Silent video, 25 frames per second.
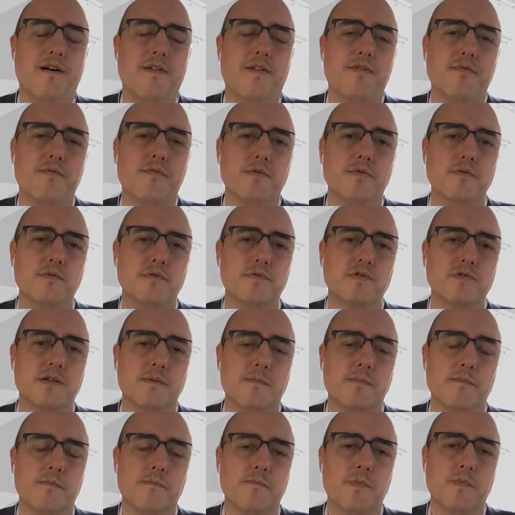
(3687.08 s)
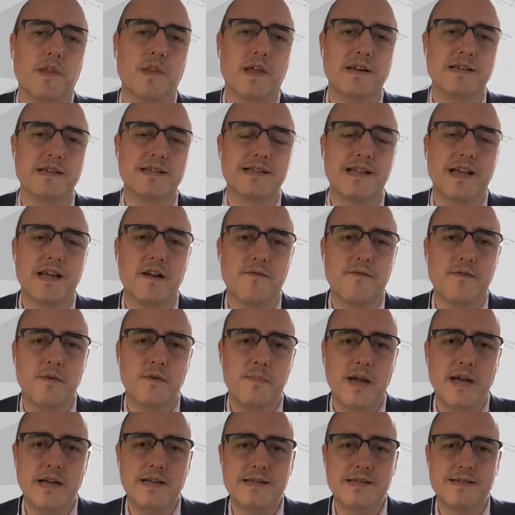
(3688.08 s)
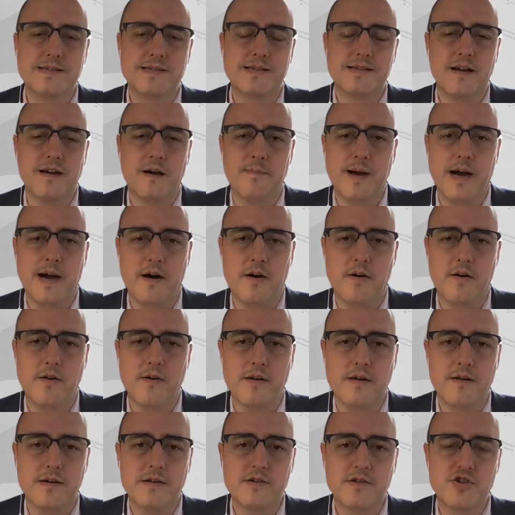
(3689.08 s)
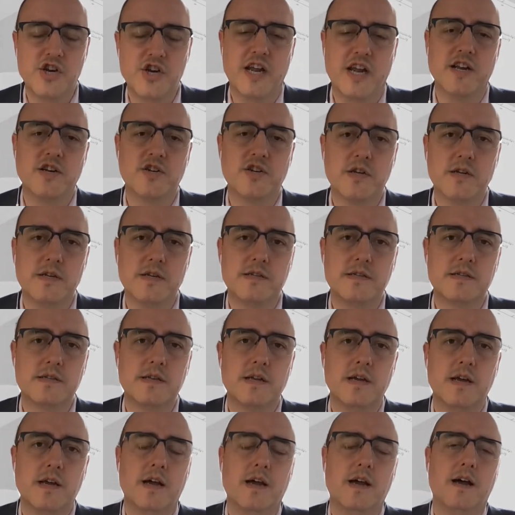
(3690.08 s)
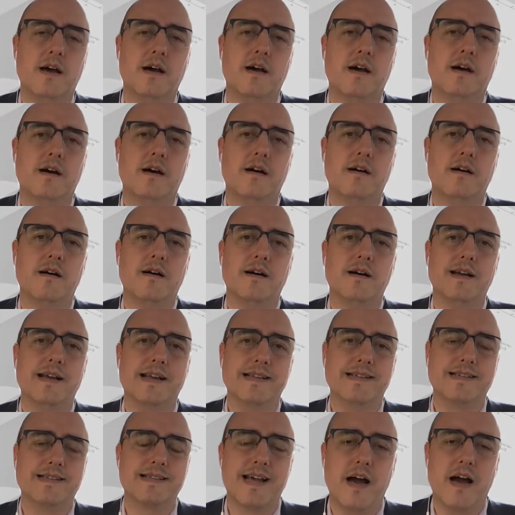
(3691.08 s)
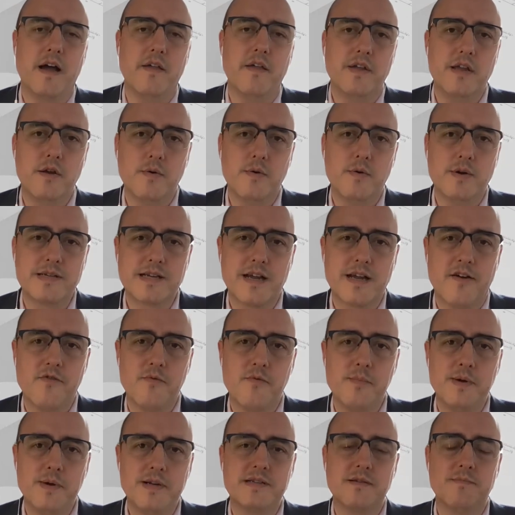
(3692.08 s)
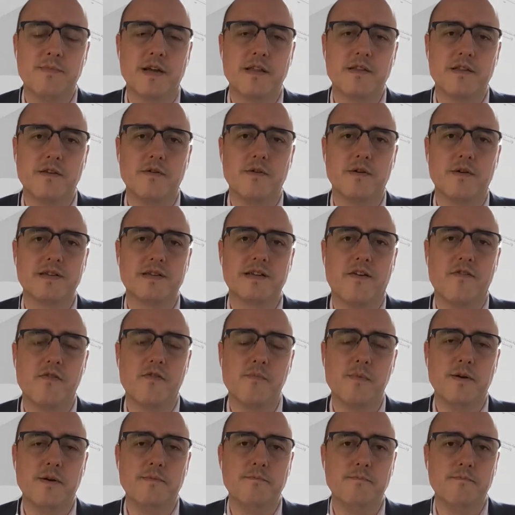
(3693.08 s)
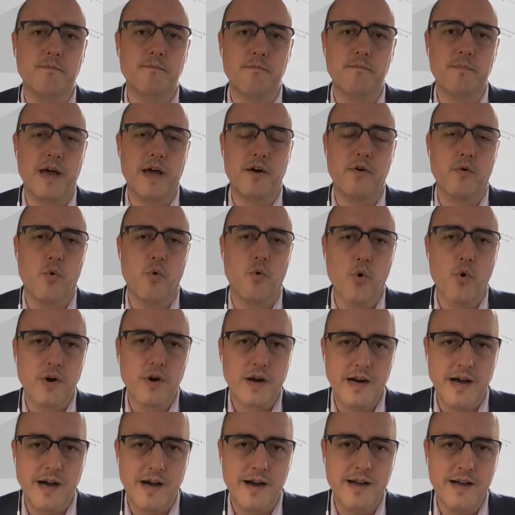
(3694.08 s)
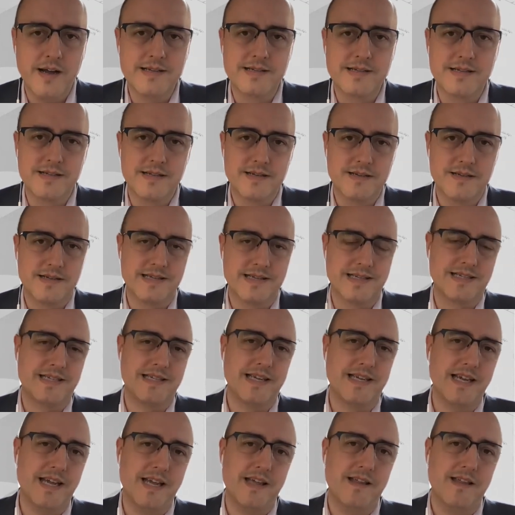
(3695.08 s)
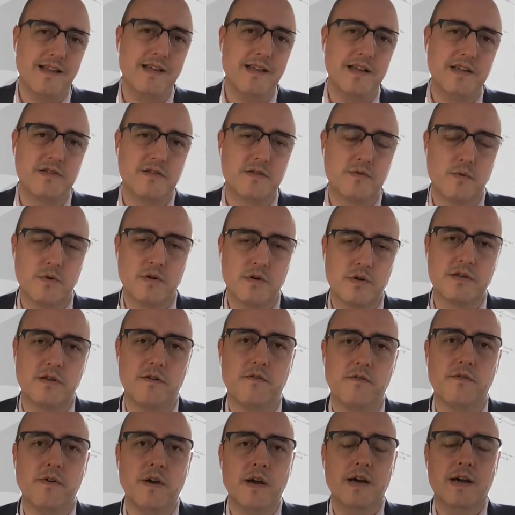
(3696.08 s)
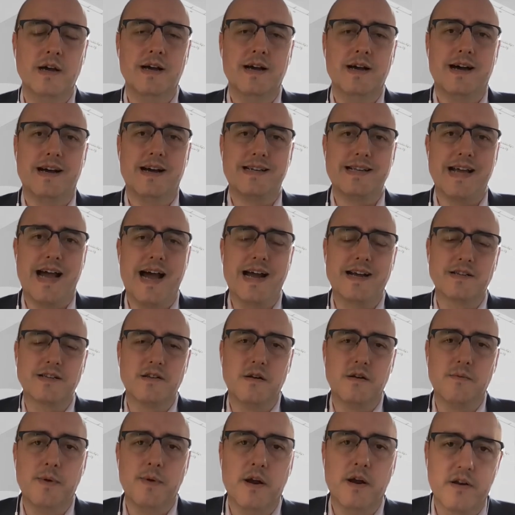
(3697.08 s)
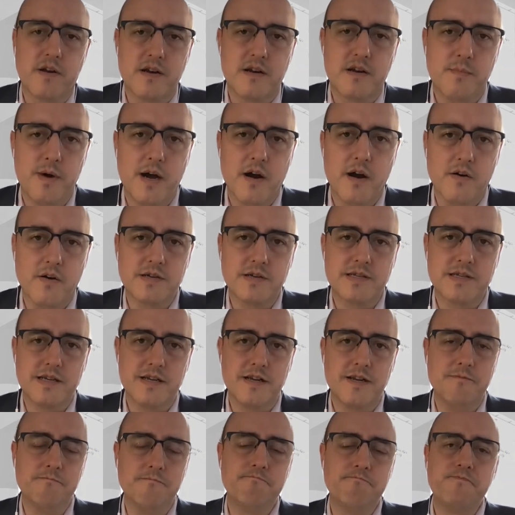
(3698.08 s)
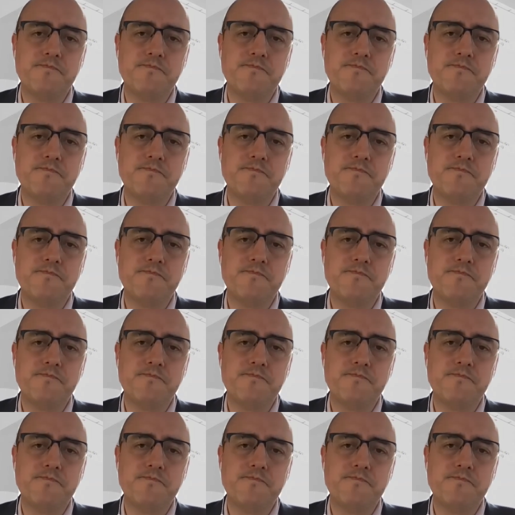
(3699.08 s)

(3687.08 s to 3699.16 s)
through some legislative debates about changes inside the US government to make the US government better organized, to see these sorts of attacks on American democracy